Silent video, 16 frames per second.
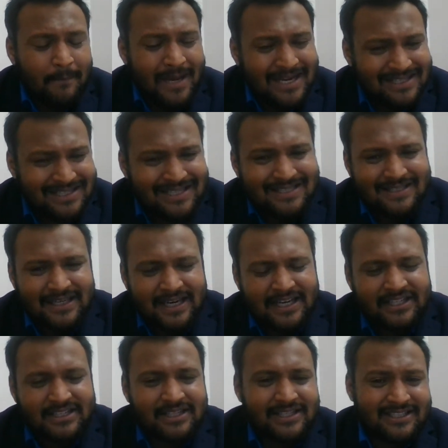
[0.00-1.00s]
bases
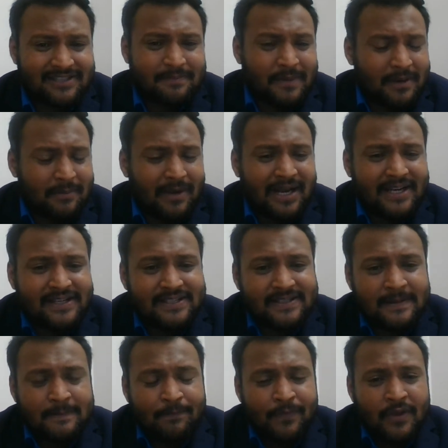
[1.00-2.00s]
its
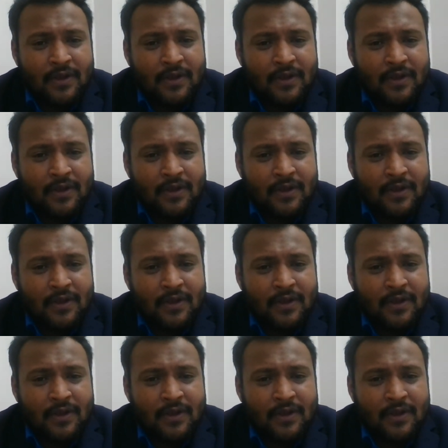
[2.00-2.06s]
premise